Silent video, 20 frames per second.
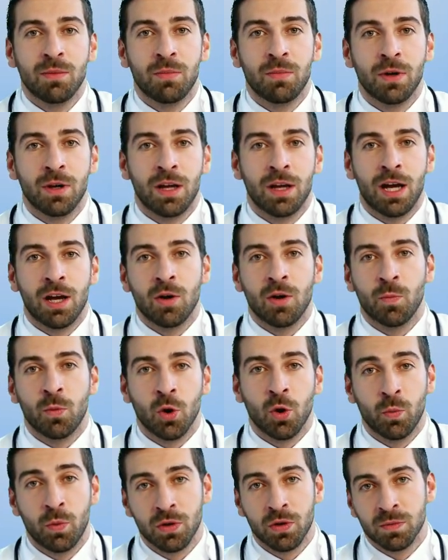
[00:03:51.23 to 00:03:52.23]
that
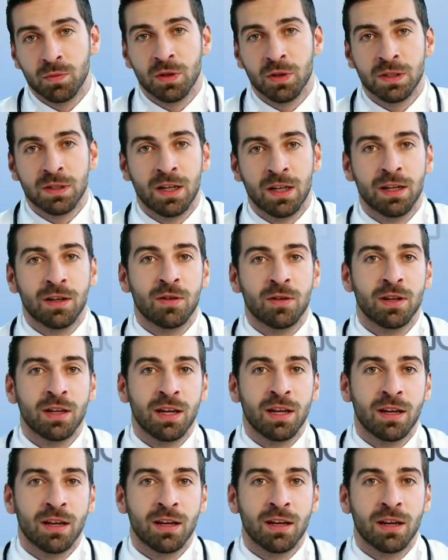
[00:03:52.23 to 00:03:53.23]
strength is still
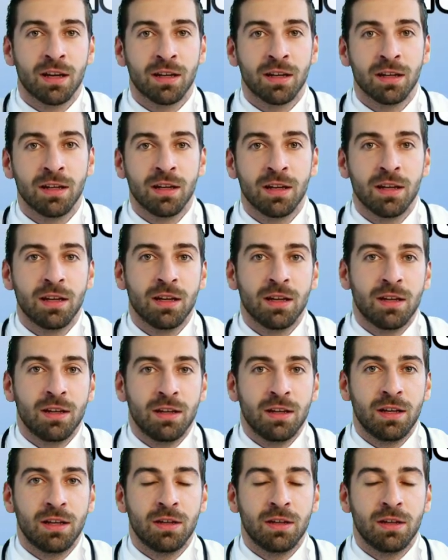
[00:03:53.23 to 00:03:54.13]
within reach.